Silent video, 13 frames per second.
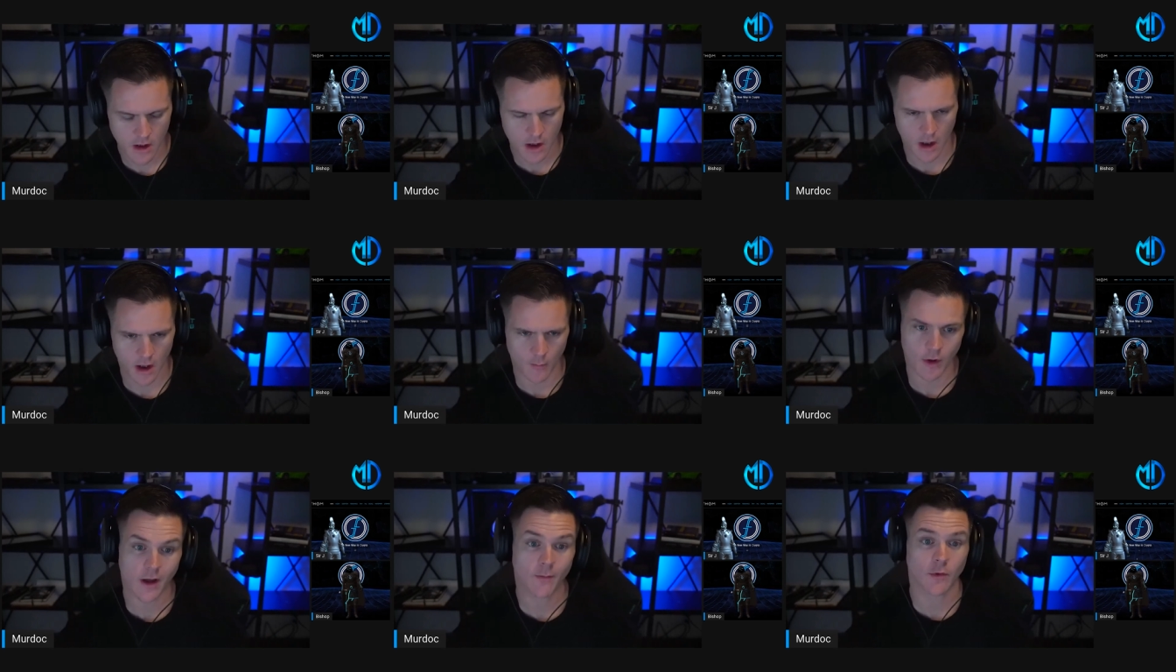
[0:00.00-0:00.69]
um,
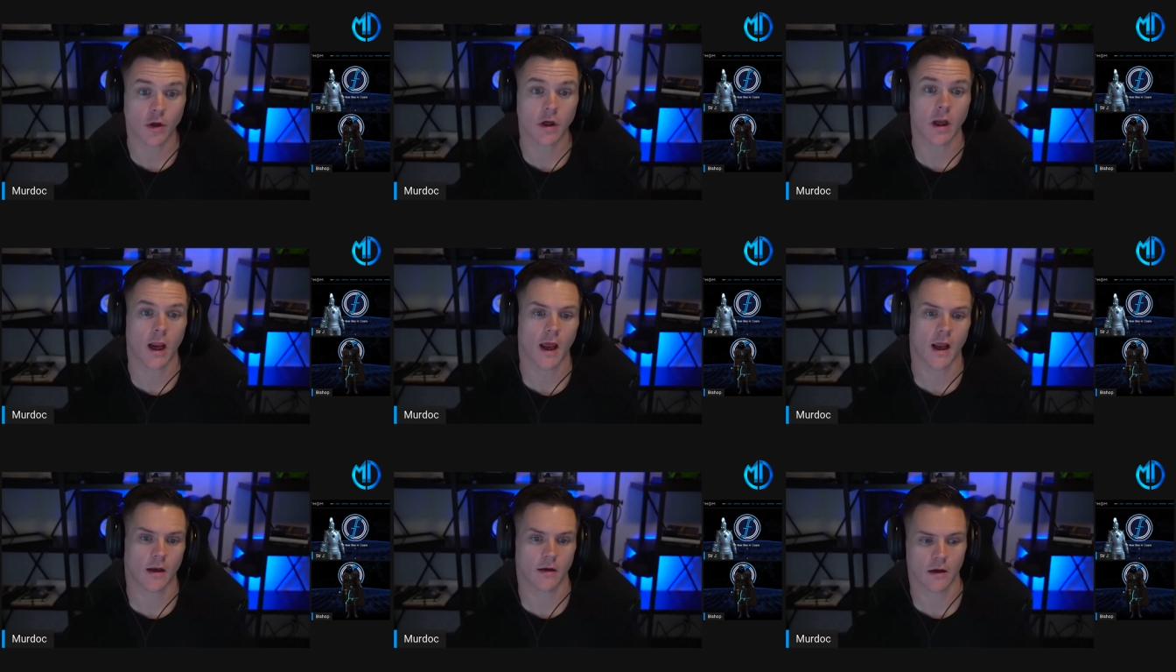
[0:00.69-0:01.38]
when I'm looking
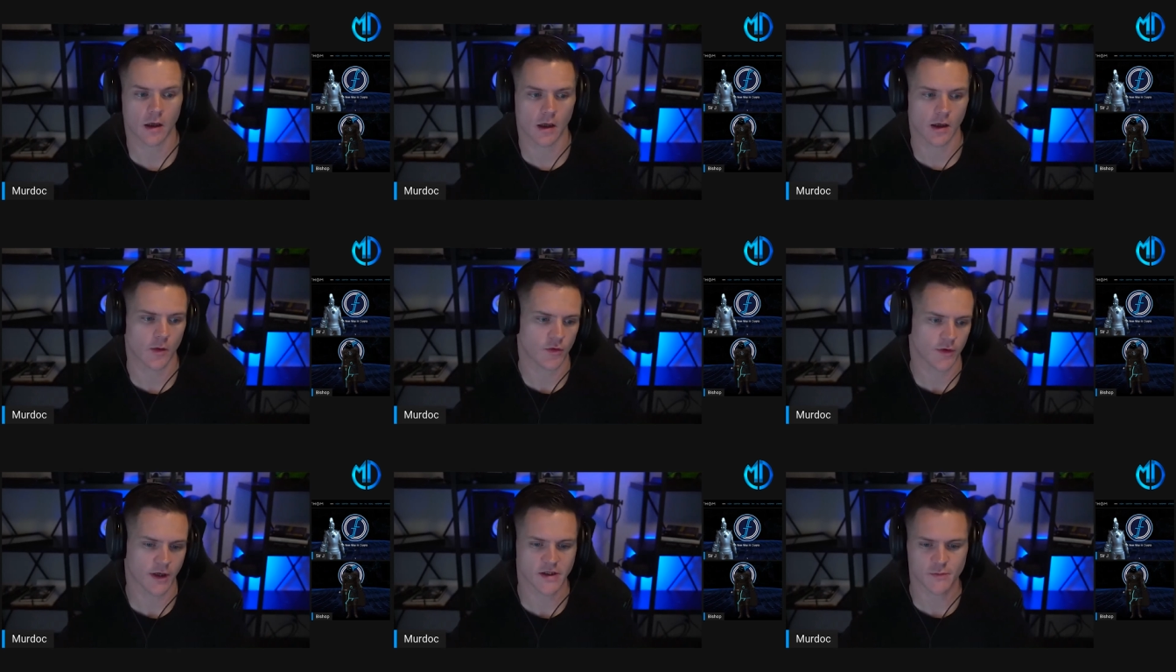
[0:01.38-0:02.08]
at uh, uh,
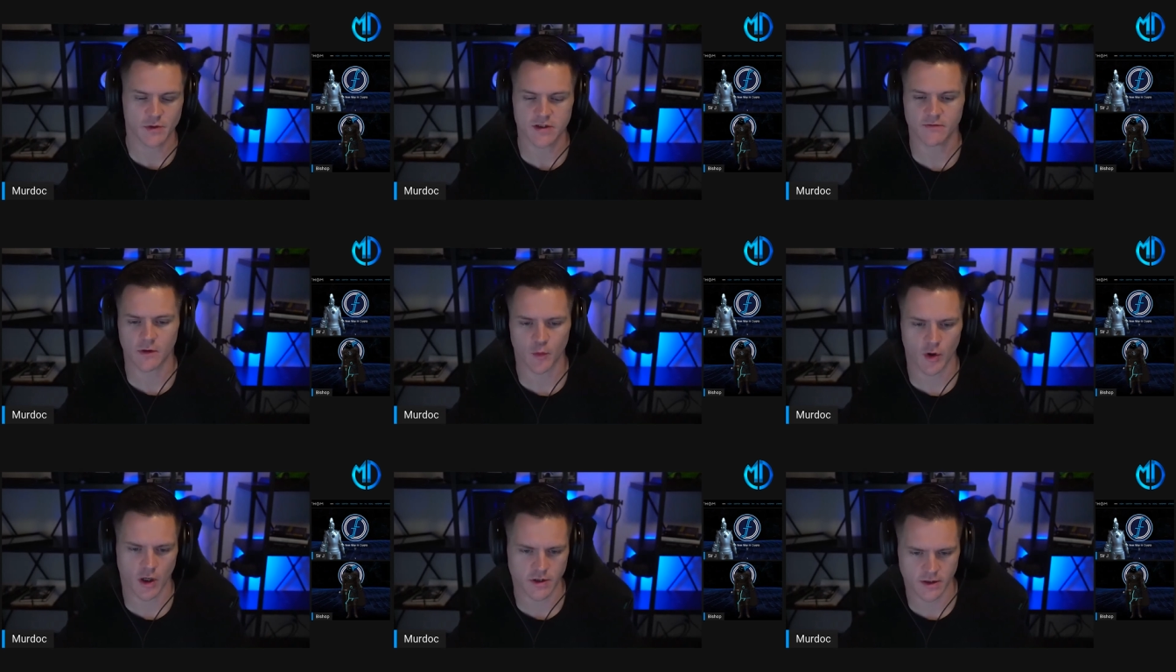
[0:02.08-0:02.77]
like a specific
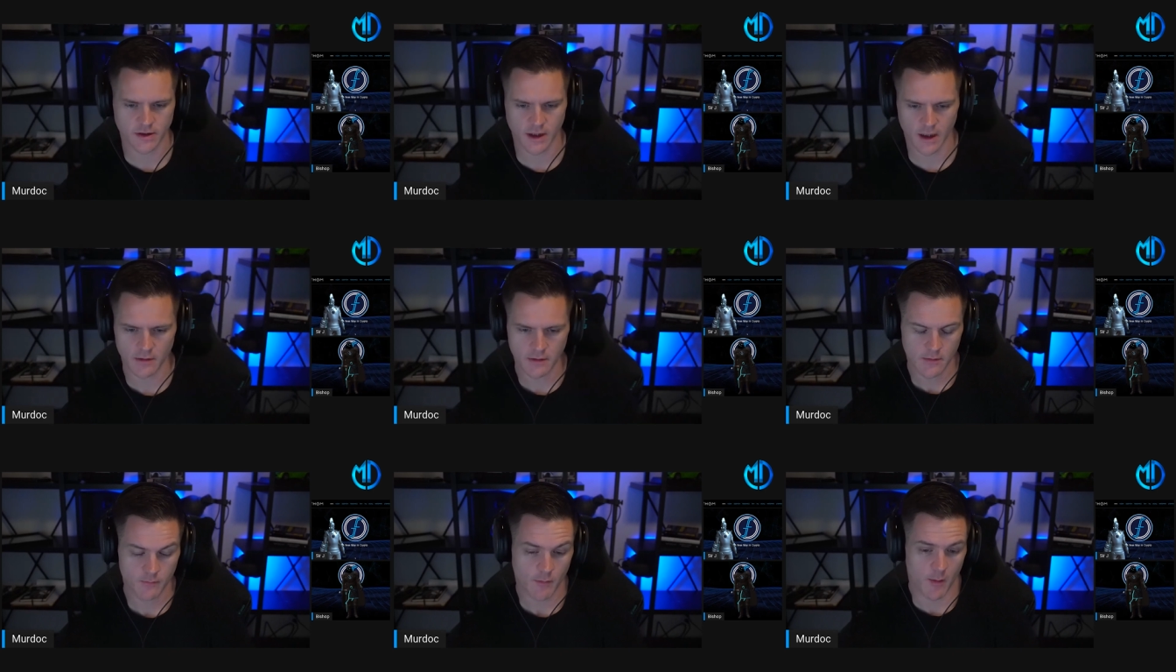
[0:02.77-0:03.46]
project that
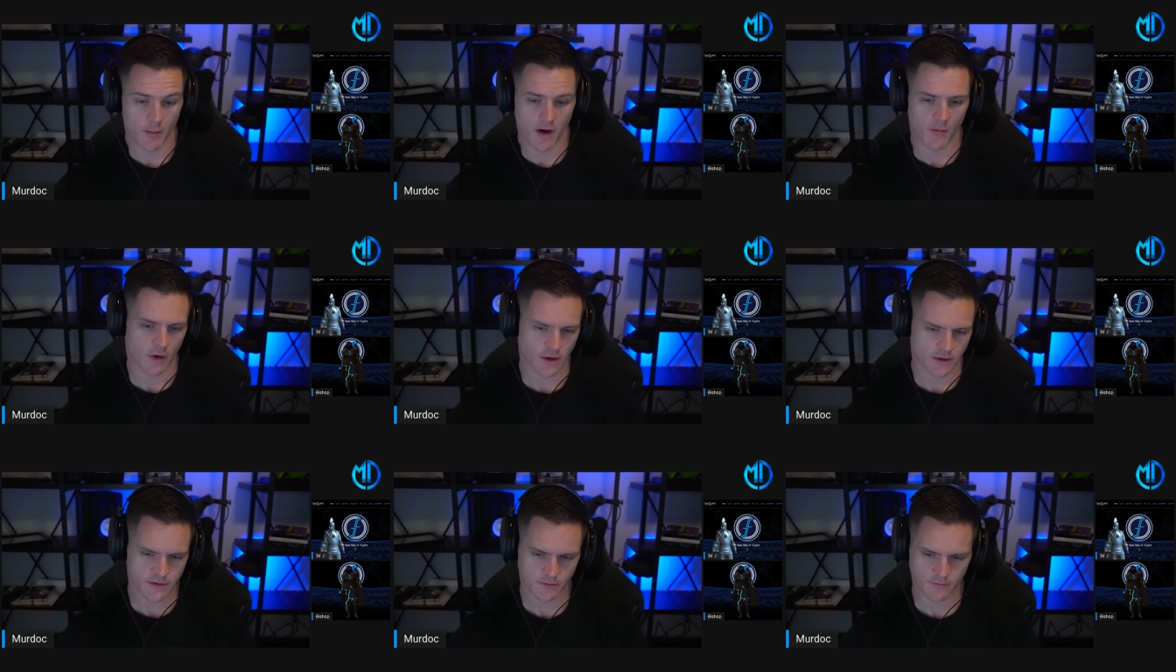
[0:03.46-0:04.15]
I might
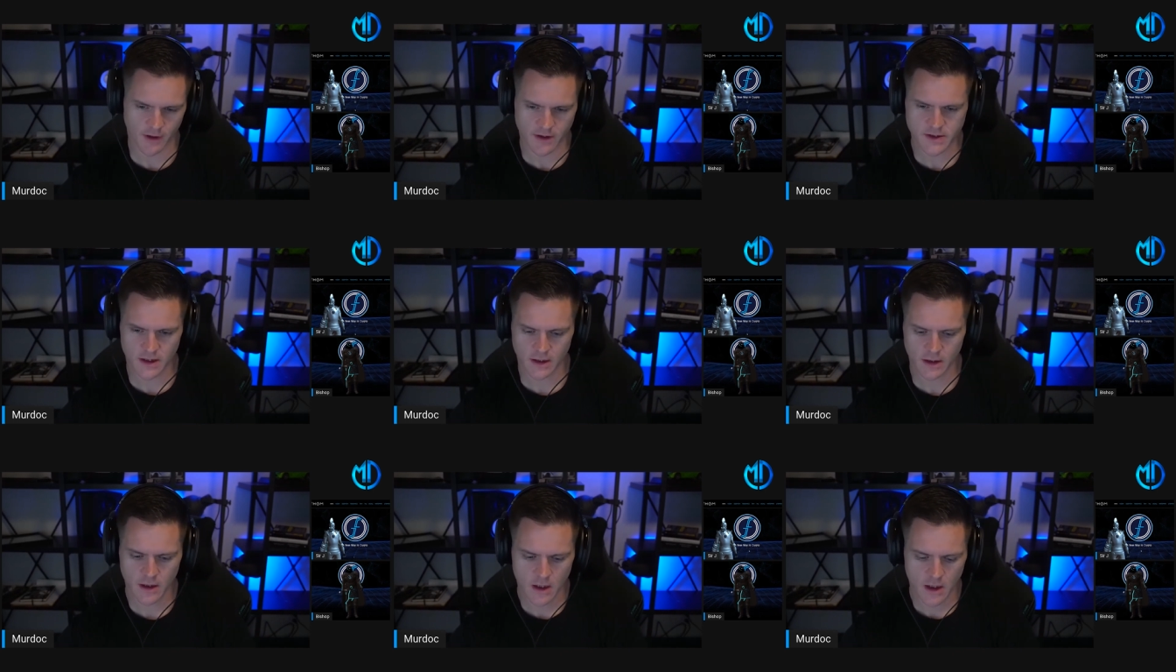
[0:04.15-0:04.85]
want to invest
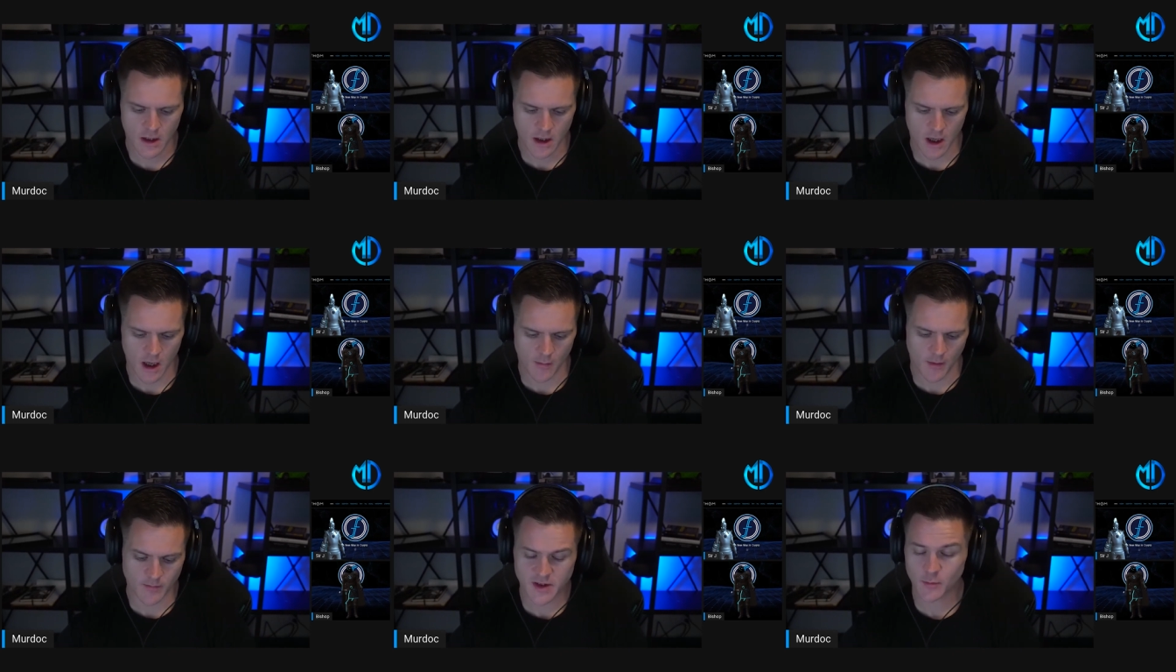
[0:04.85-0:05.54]
in,
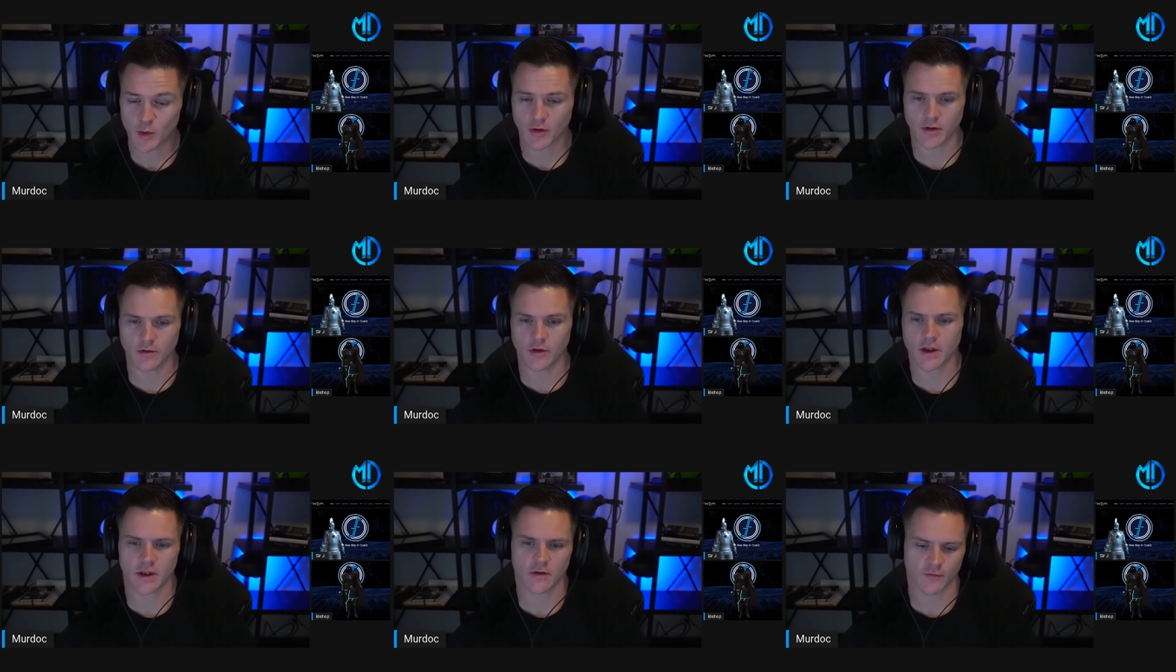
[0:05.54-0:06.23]
um, I'm typically
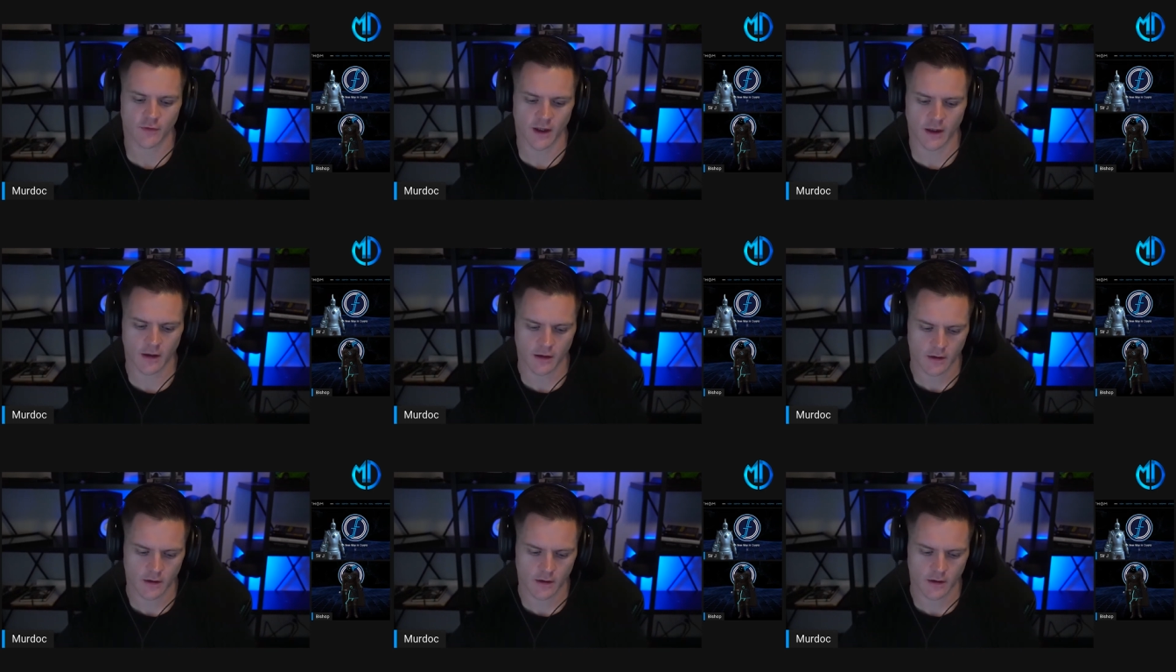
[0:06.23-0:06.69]
looking for like